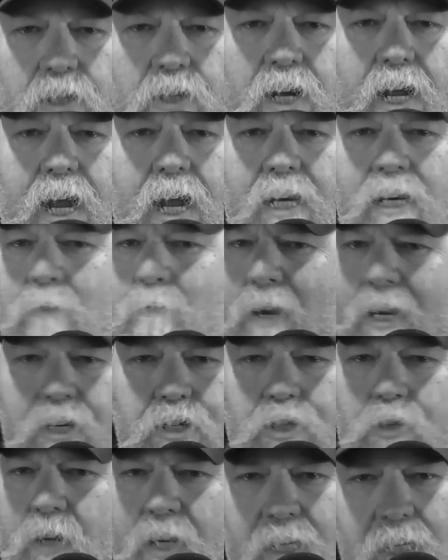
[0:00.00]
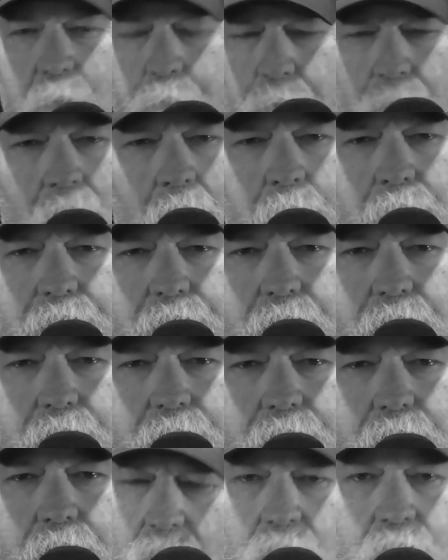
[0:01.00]
hand and made you any
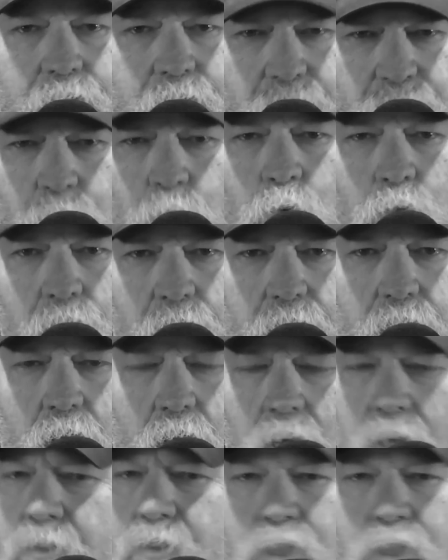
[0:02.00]
promises? Just work hard and